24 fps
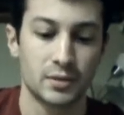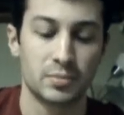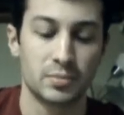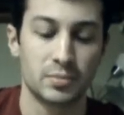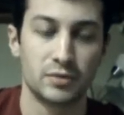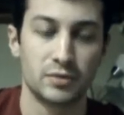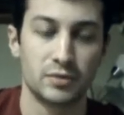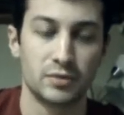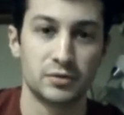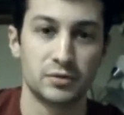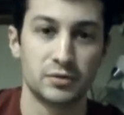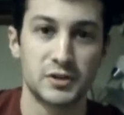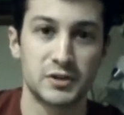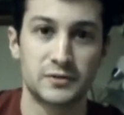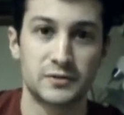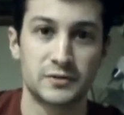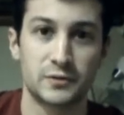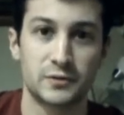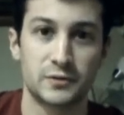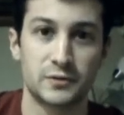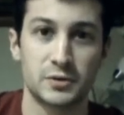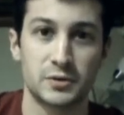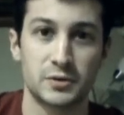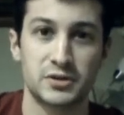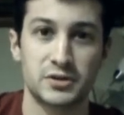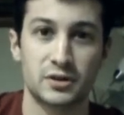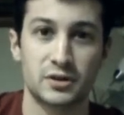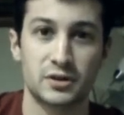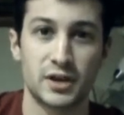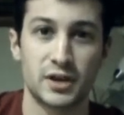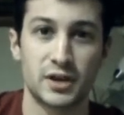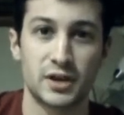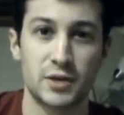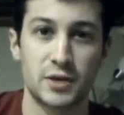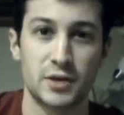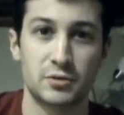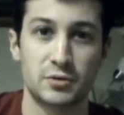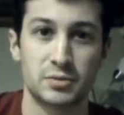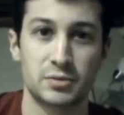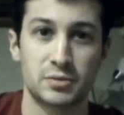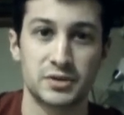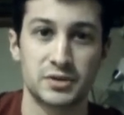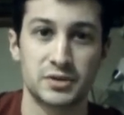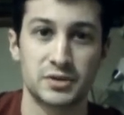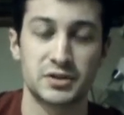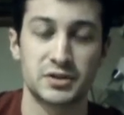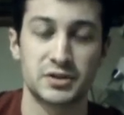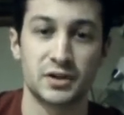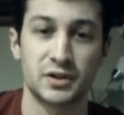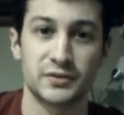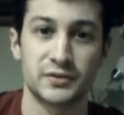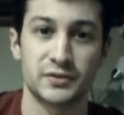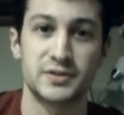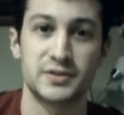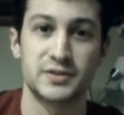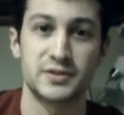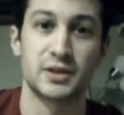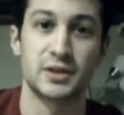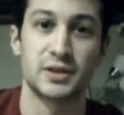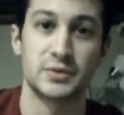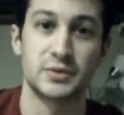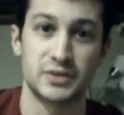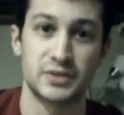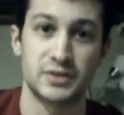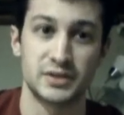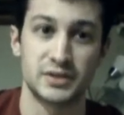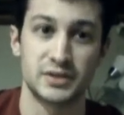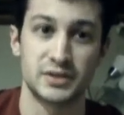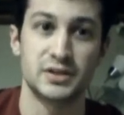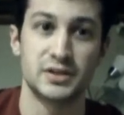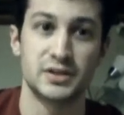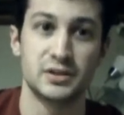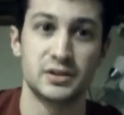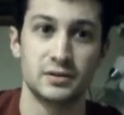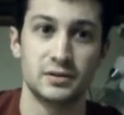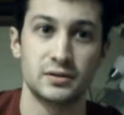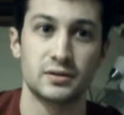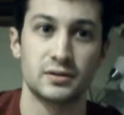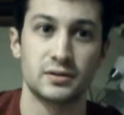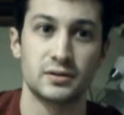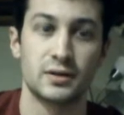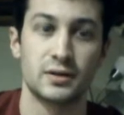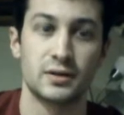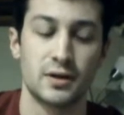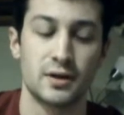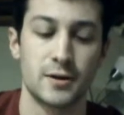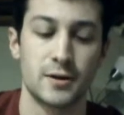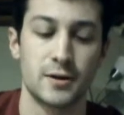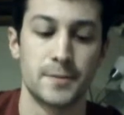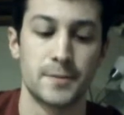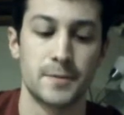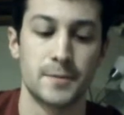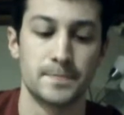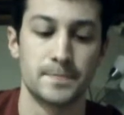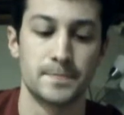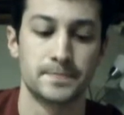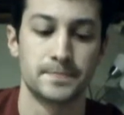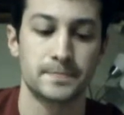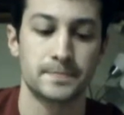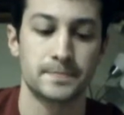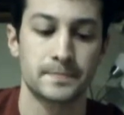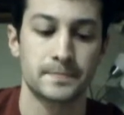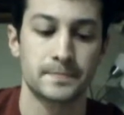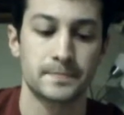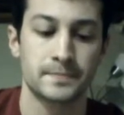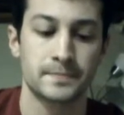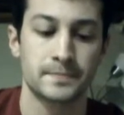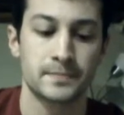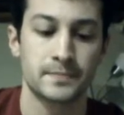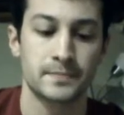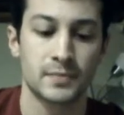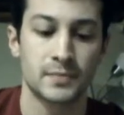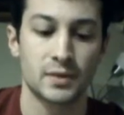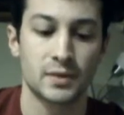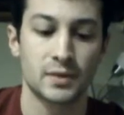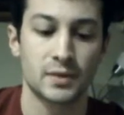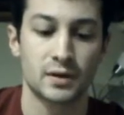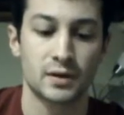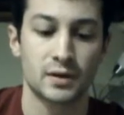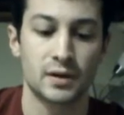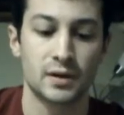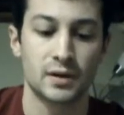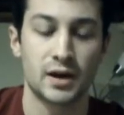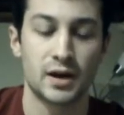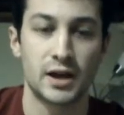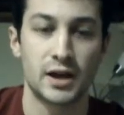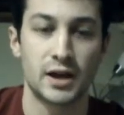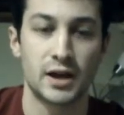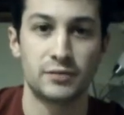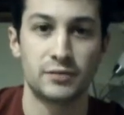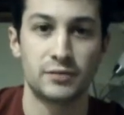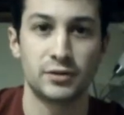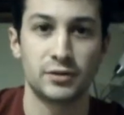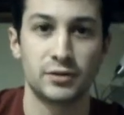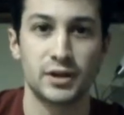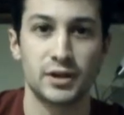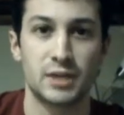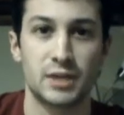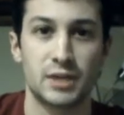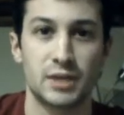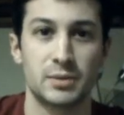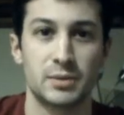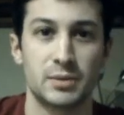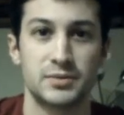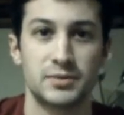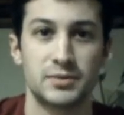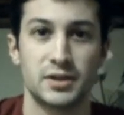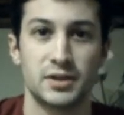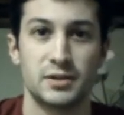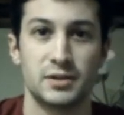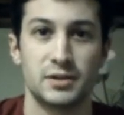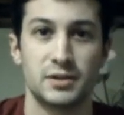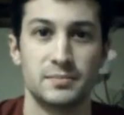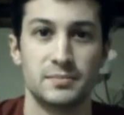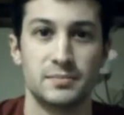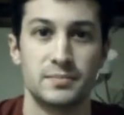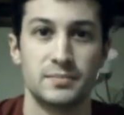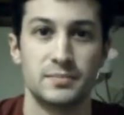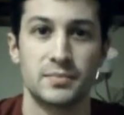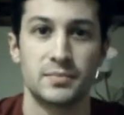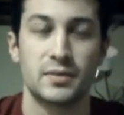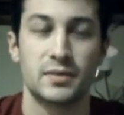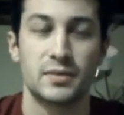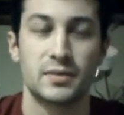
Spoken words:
But really focusing on Hank Greenberg stuff since I was 16. I really came up to him,